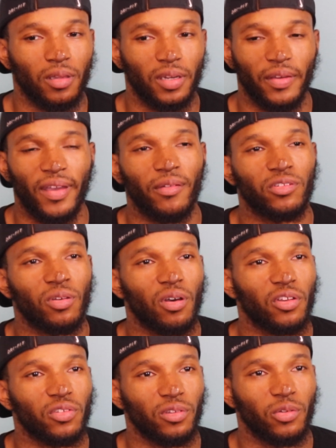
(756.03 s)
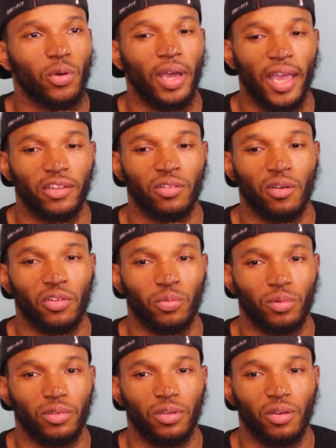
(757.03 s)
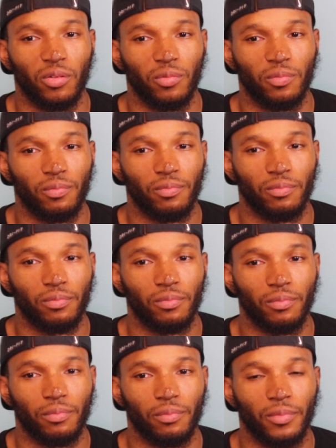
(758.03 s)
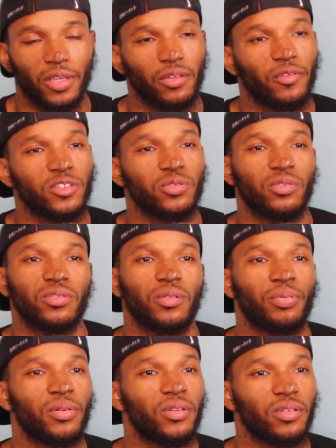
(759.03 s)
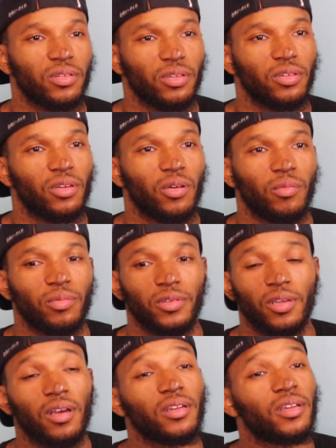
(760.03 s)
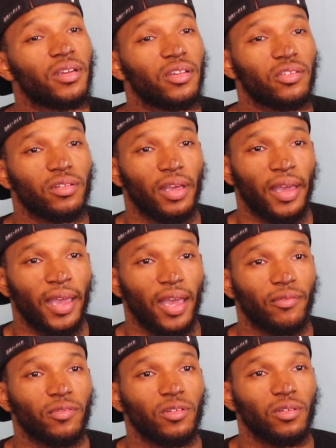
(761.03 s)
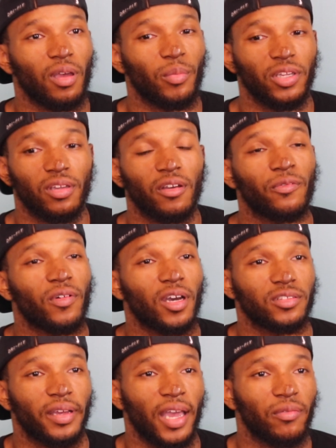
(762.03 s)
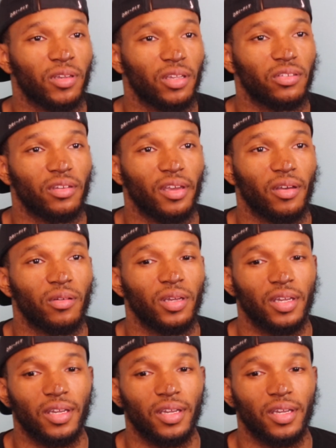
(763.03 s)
and I have talks, you know, I had talks with, you know, individuals in the prison, and, you know, young kids that have, young fathers that have kids now,